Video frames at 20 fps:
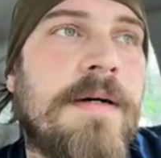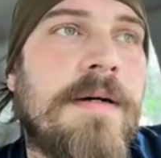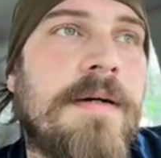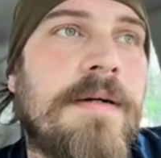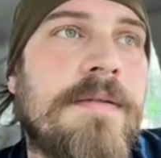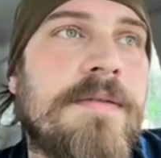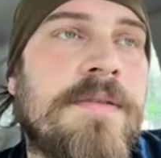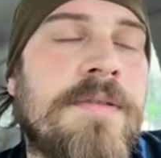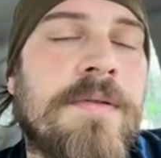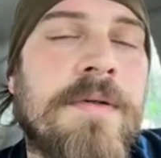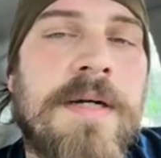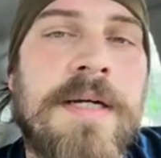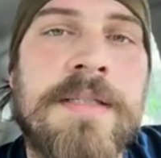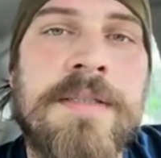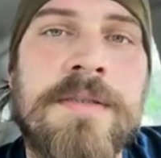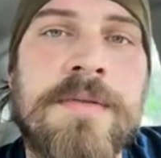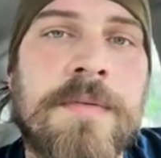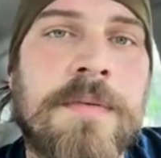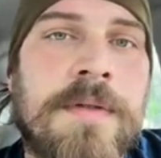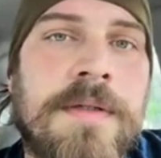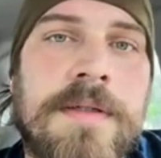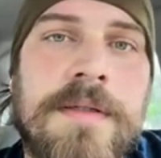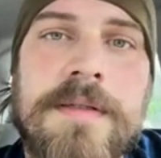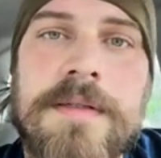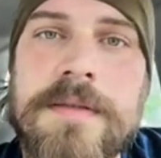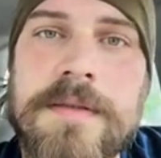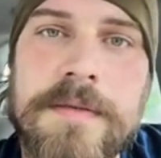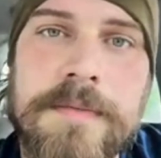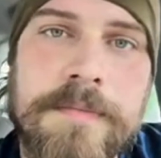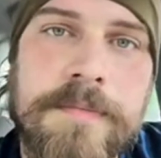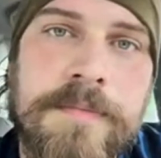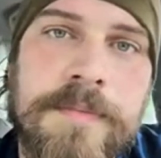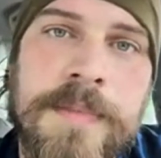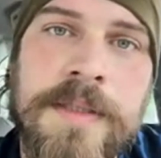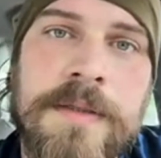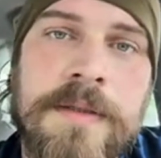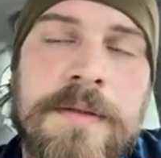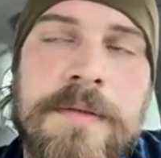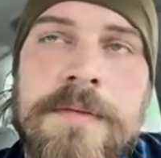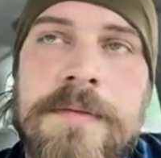So I just wanted to,
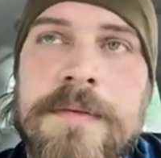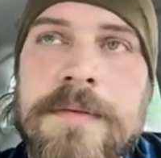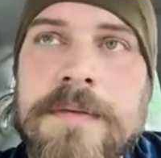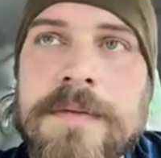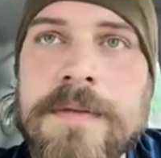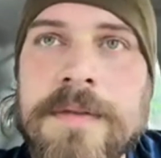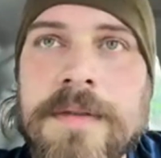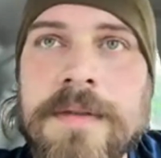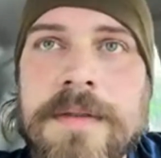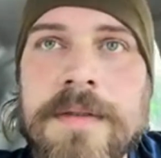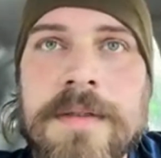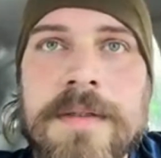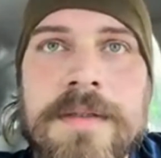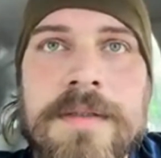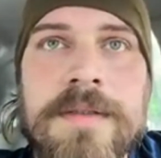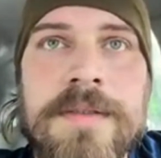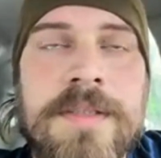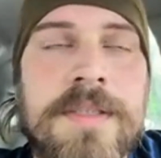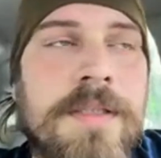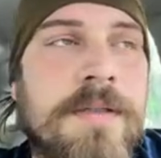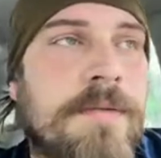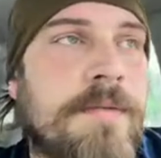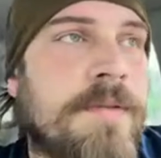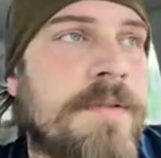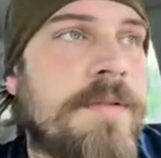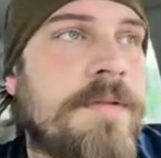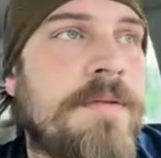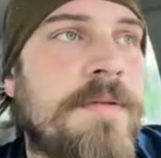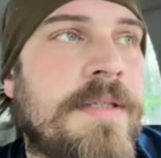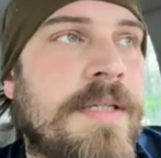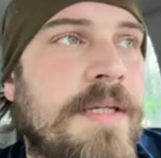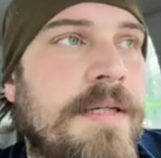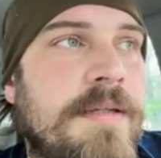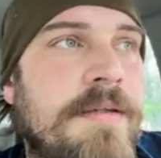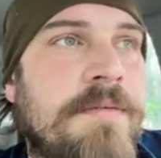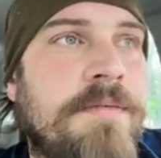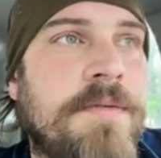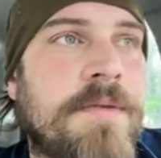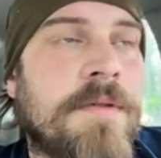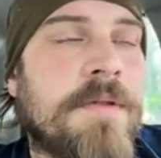share with you that
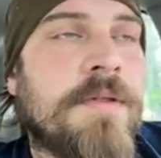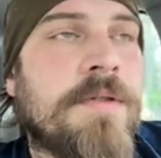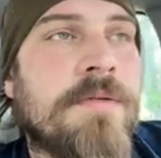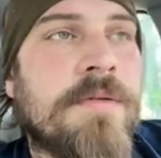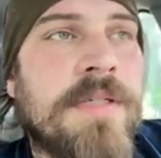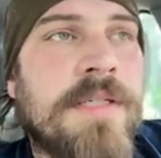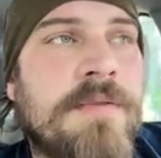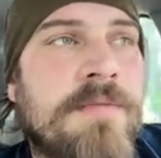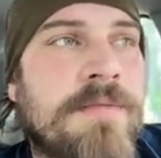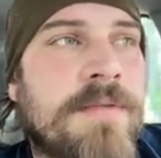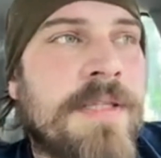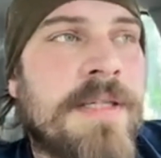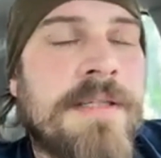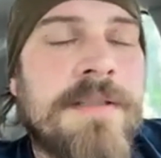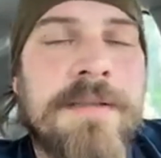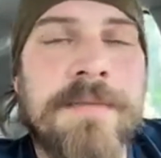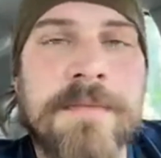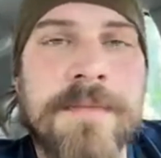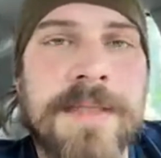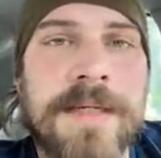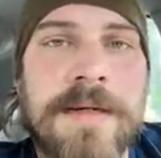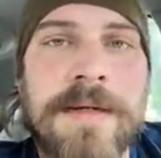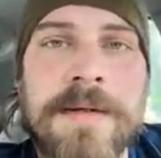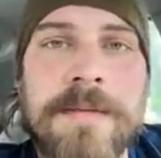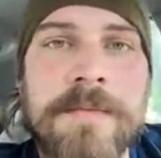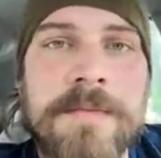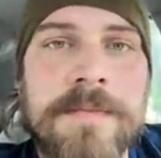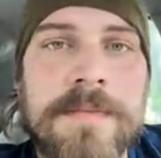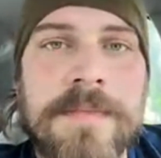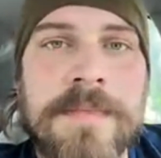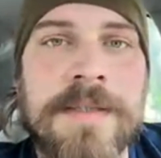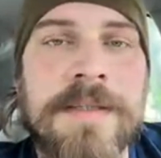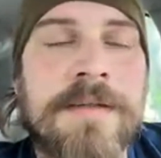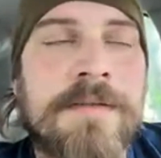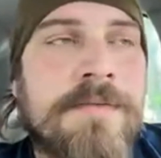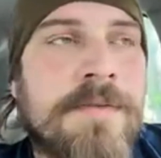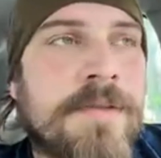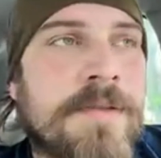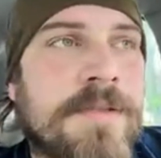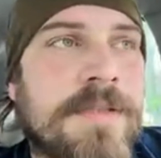if you're in grief, take some time,
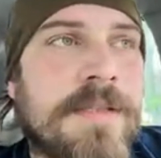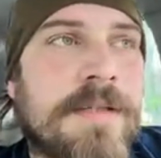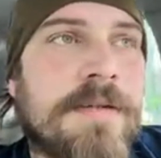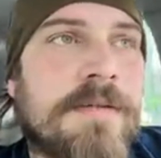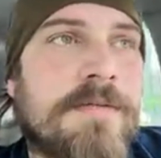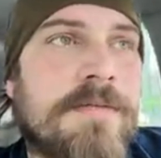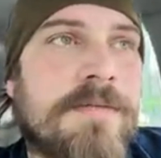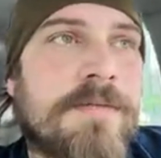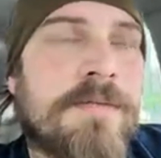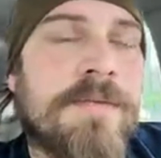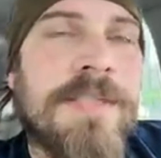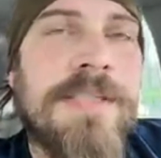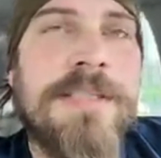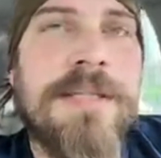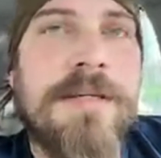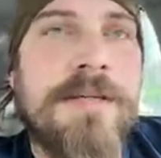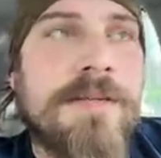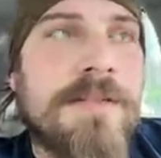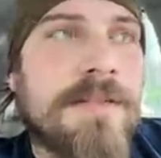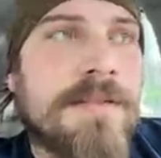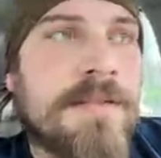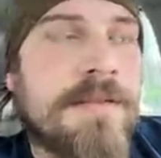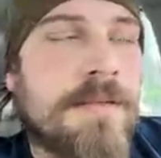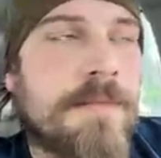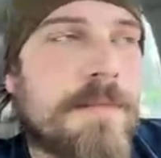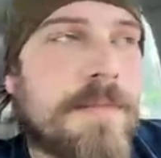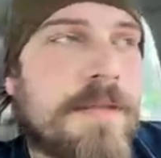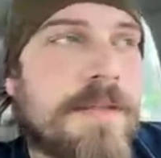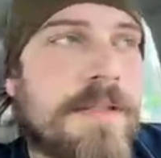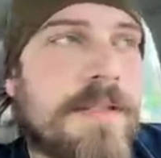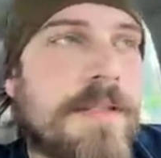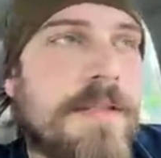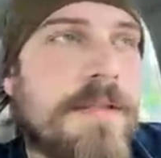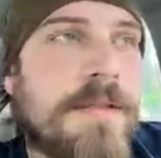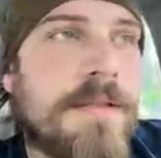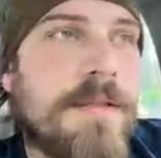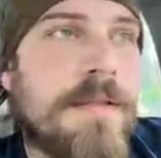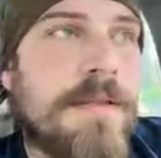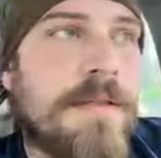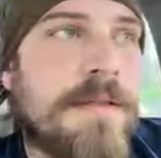love yourself, reach out to somebody,
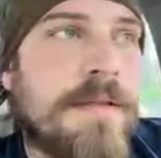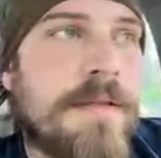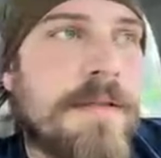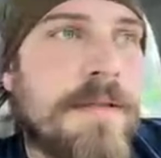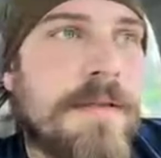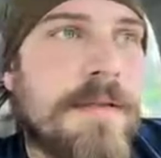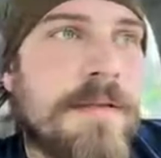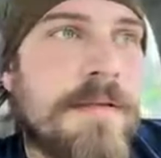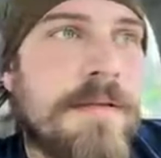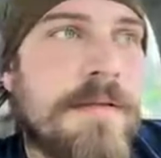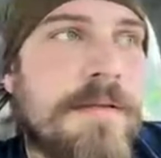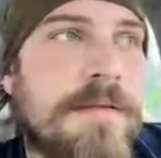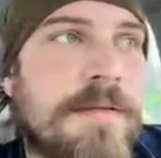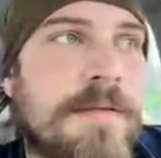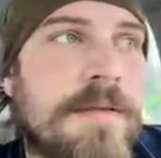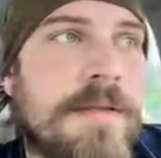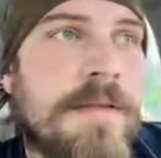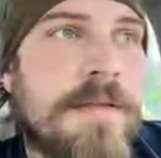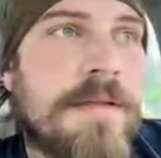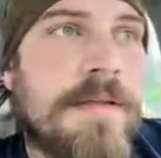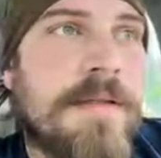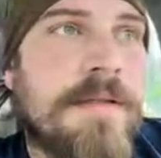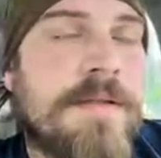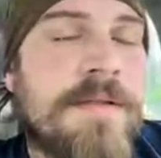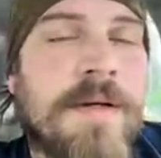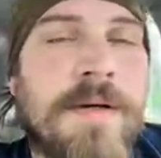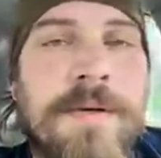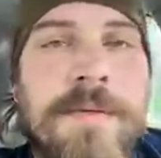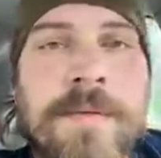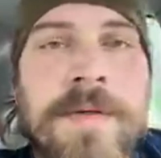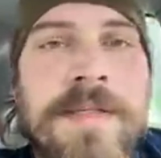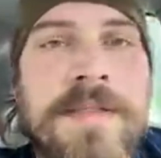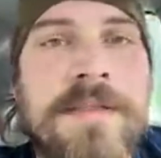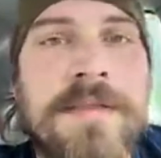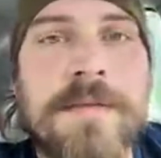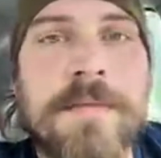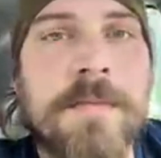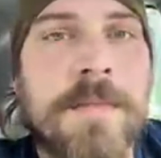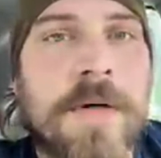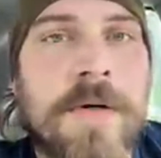and don't
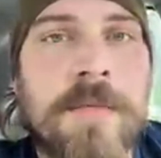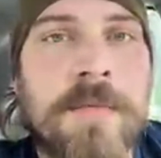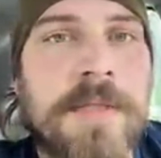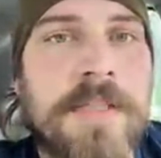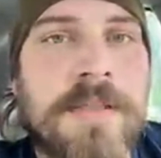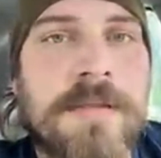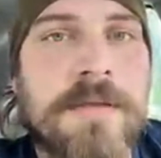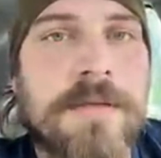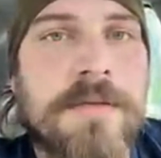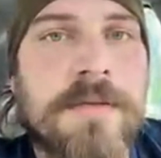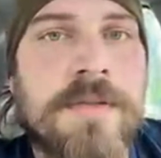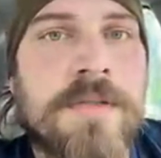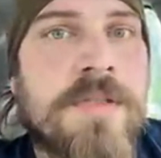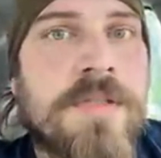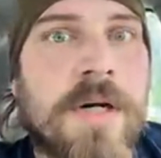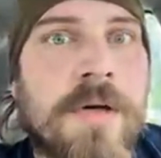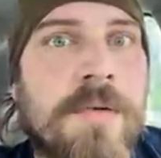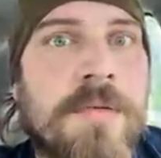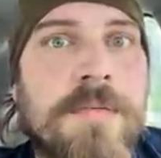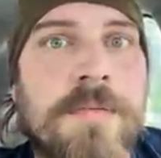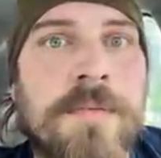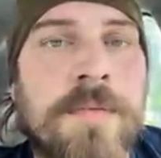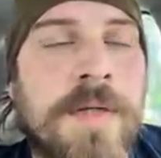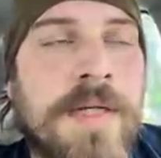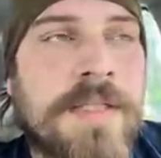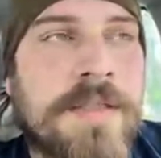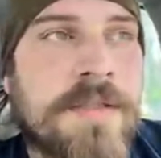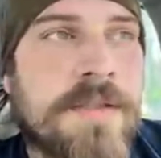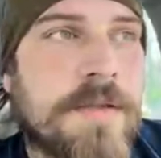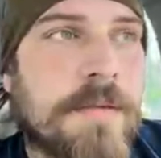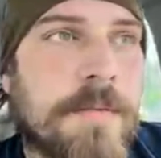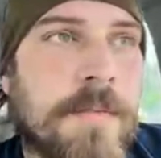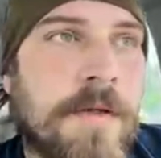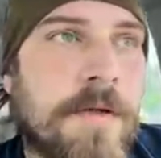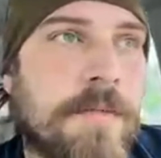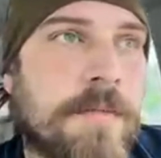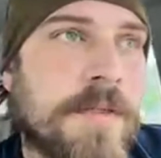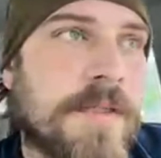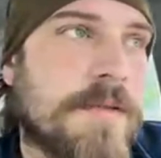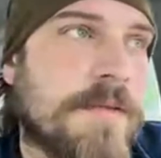waste a moment. Don't waste a
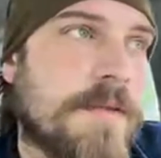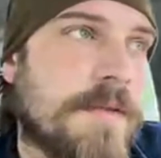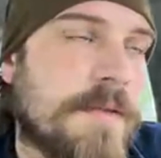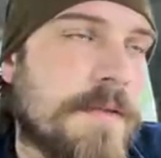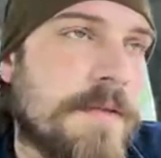moment,